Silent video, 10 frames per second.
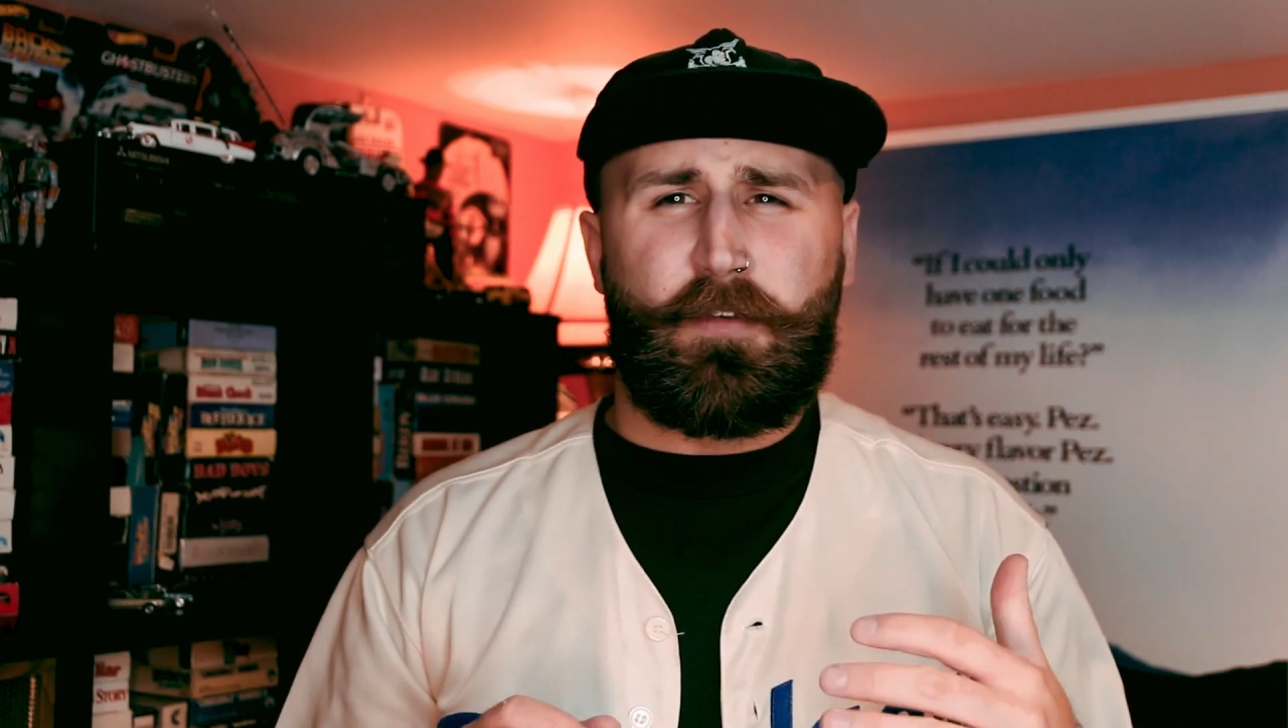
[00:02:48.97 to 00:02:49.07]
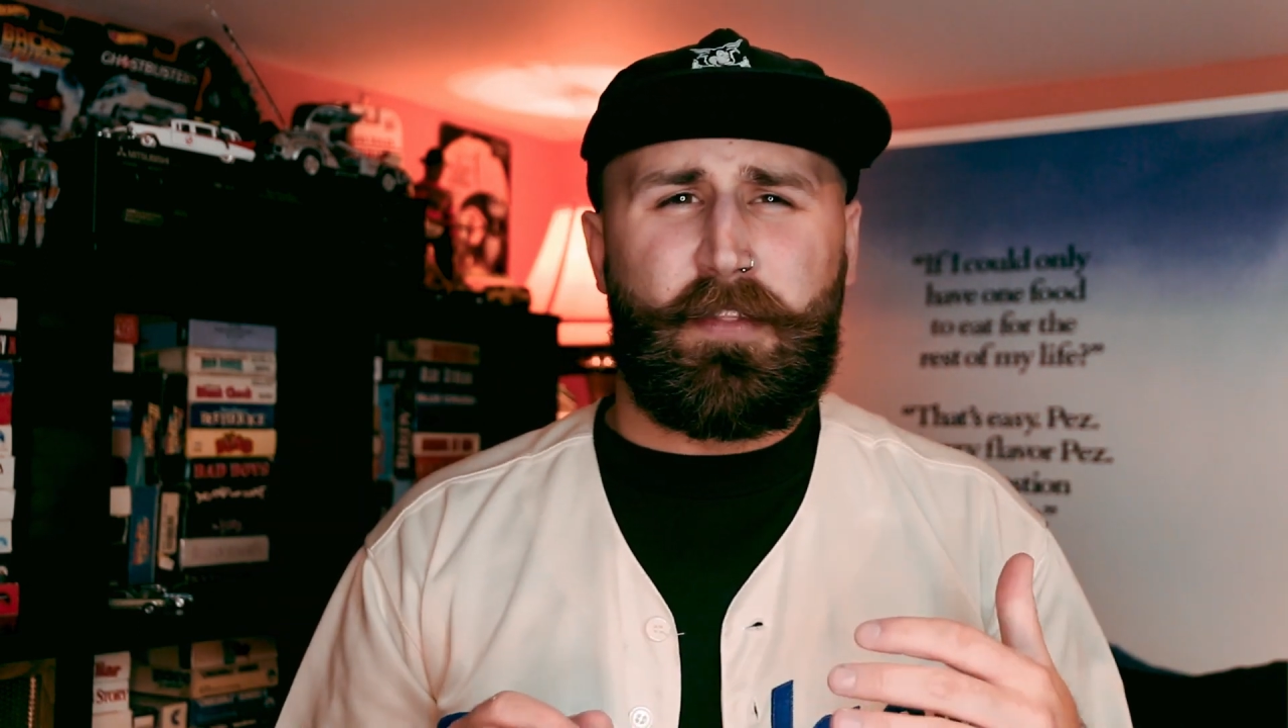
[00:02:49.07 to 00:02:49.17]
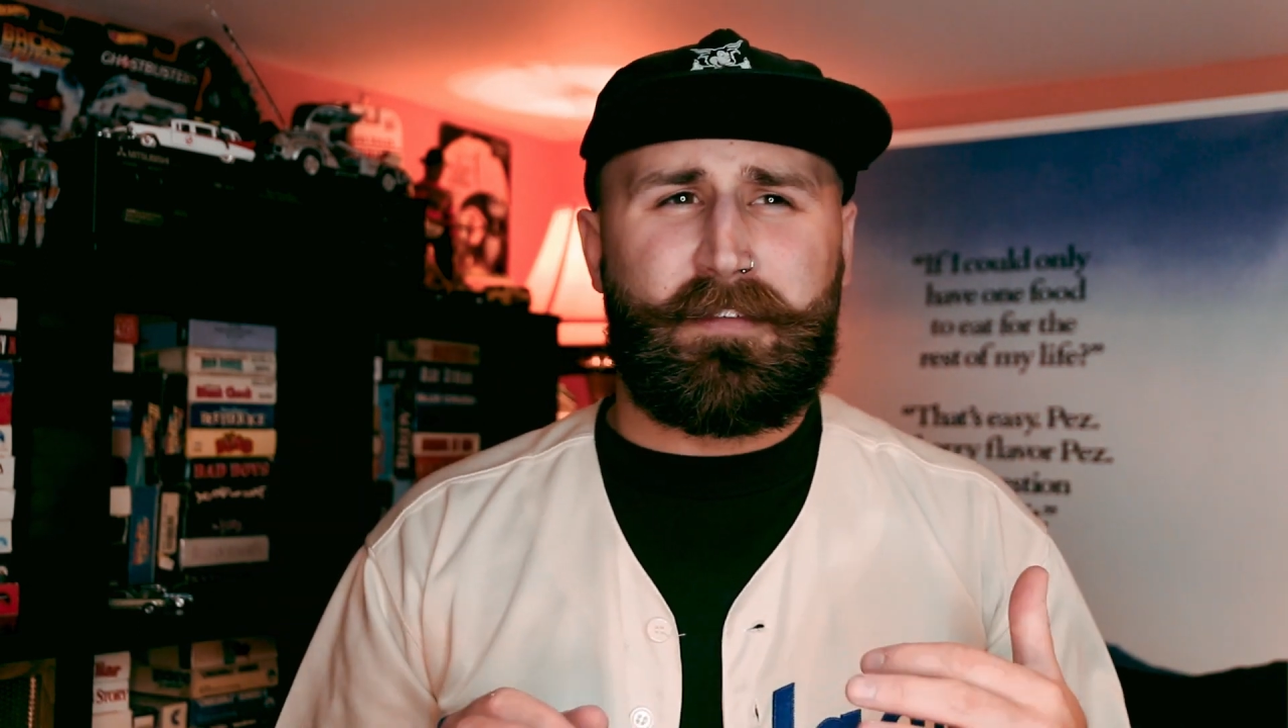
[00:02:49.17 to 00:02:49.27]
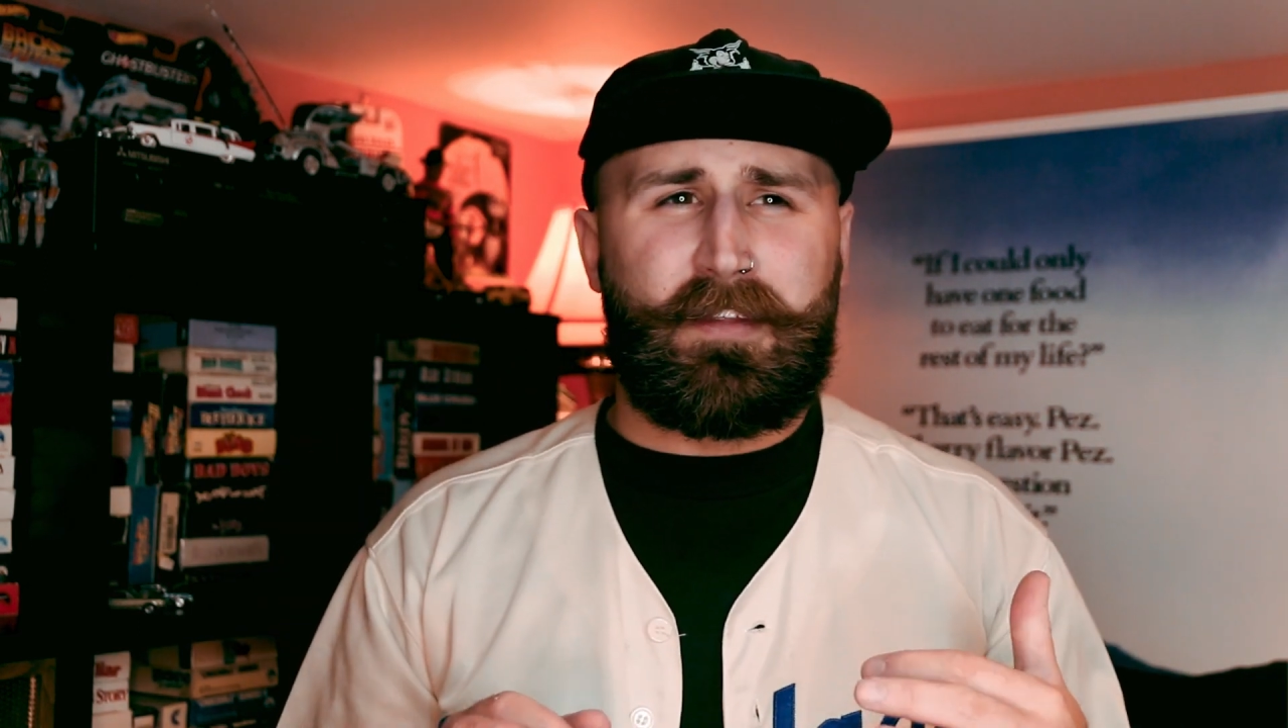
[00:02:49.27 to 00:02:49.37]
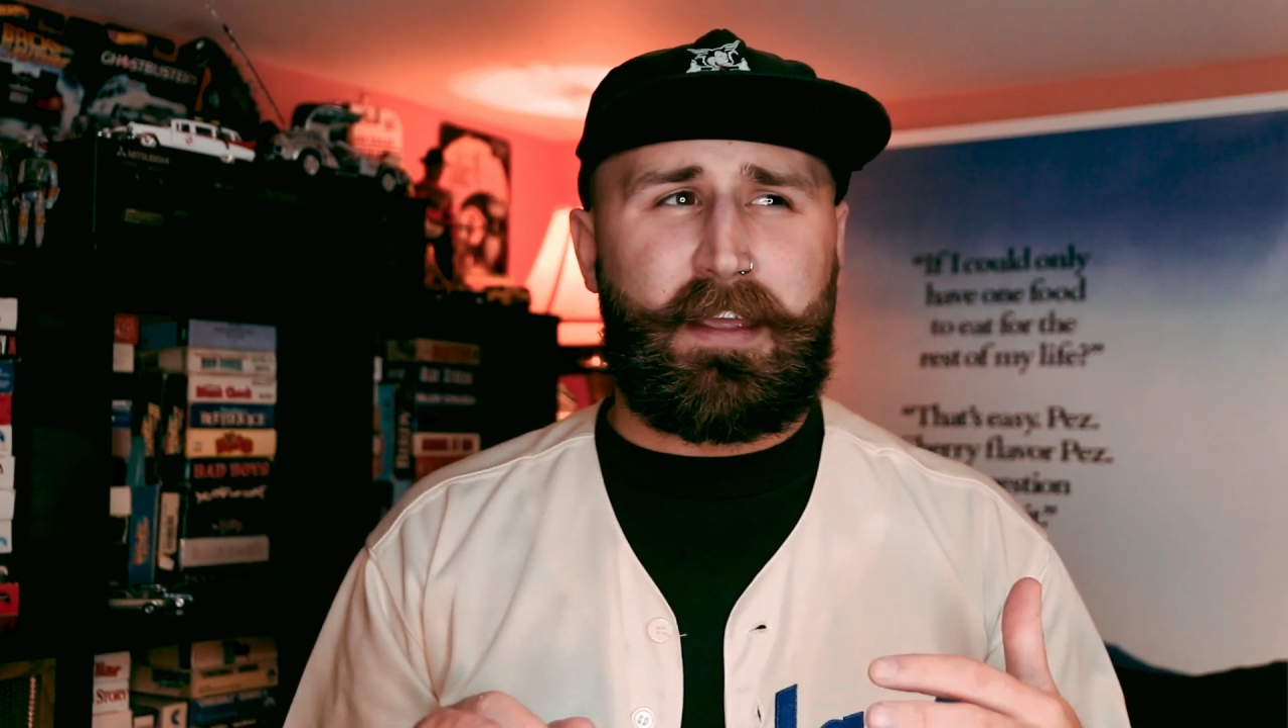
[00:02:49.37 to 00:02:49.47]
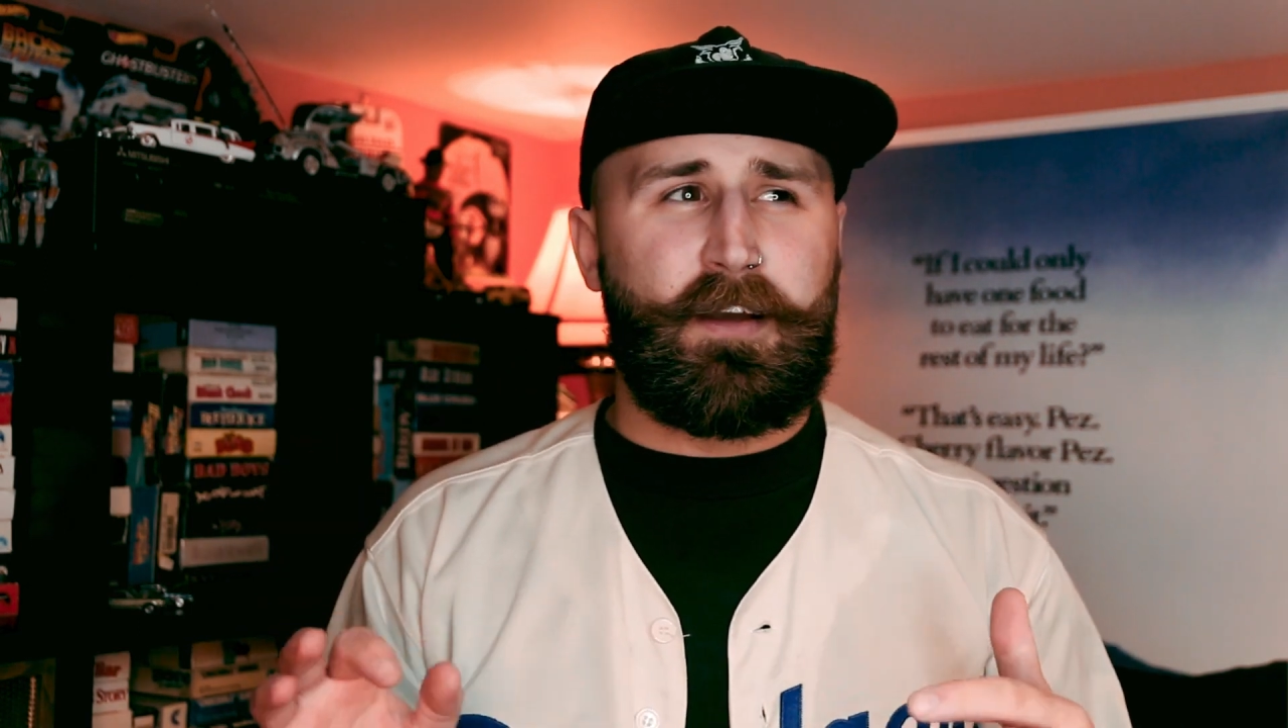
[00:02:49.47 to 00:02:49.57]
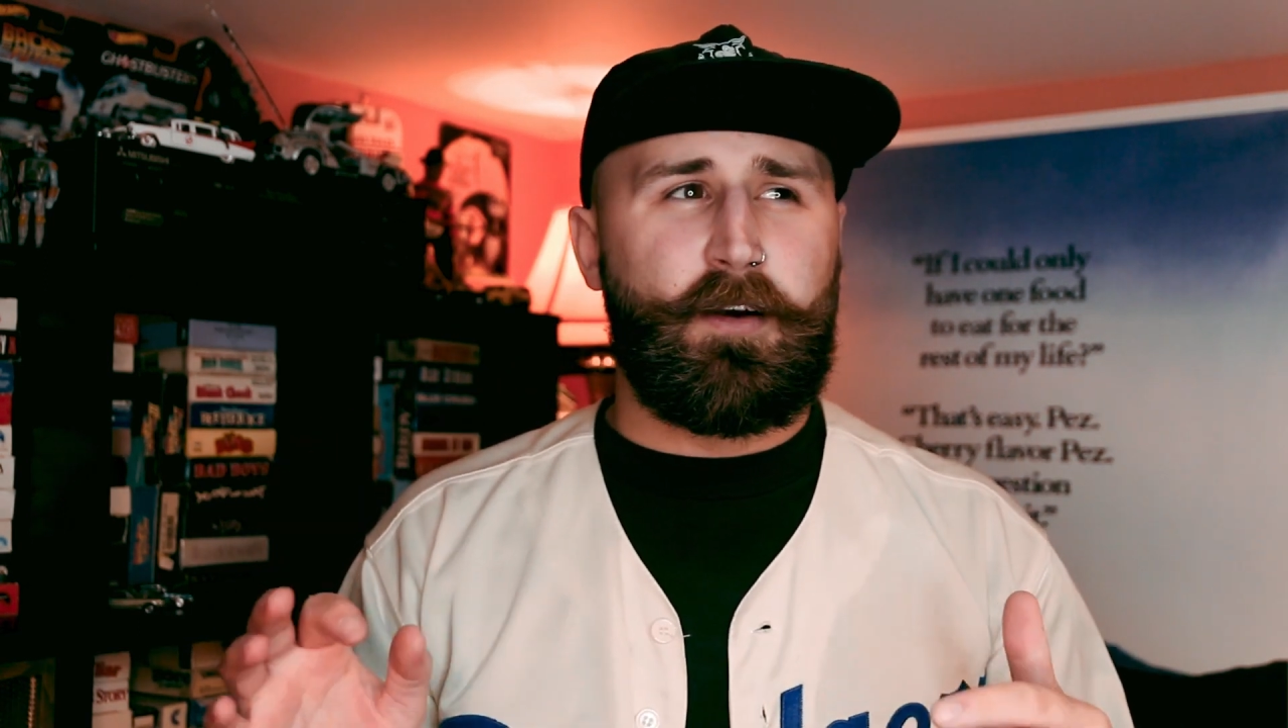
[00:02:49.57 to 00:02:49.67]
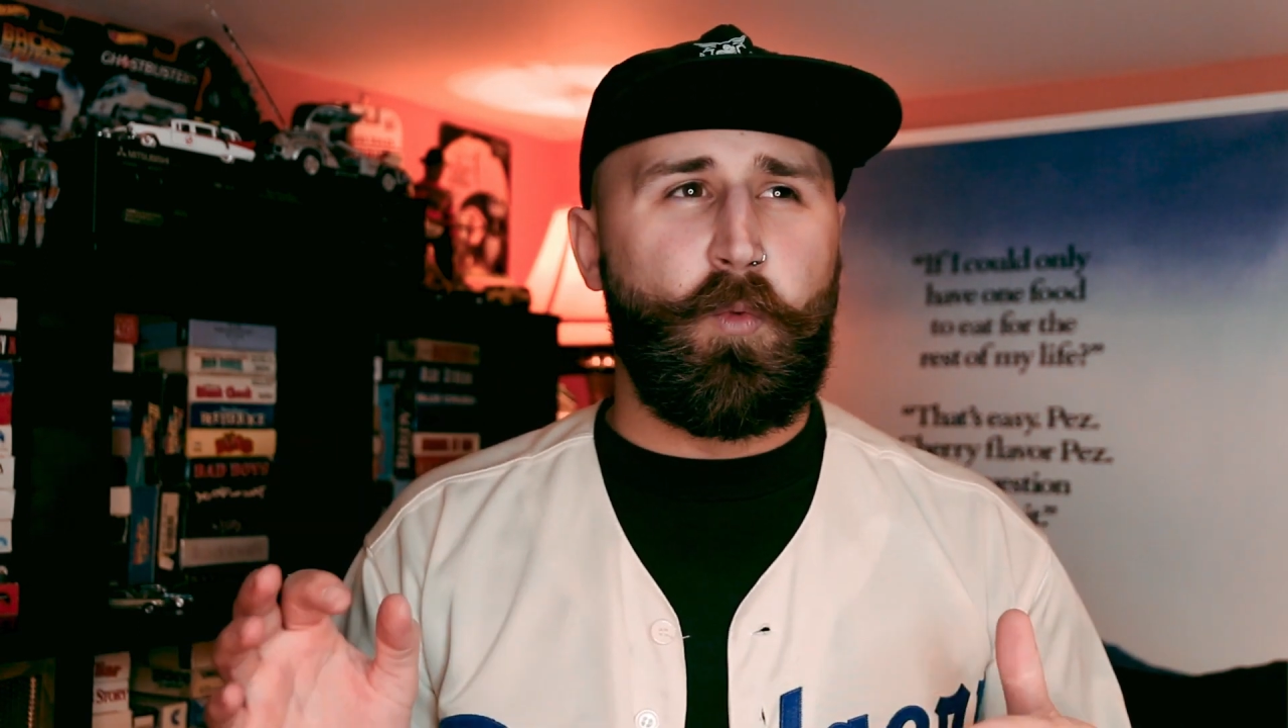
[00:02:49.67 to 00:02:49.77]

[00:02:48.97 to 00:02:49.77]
for this like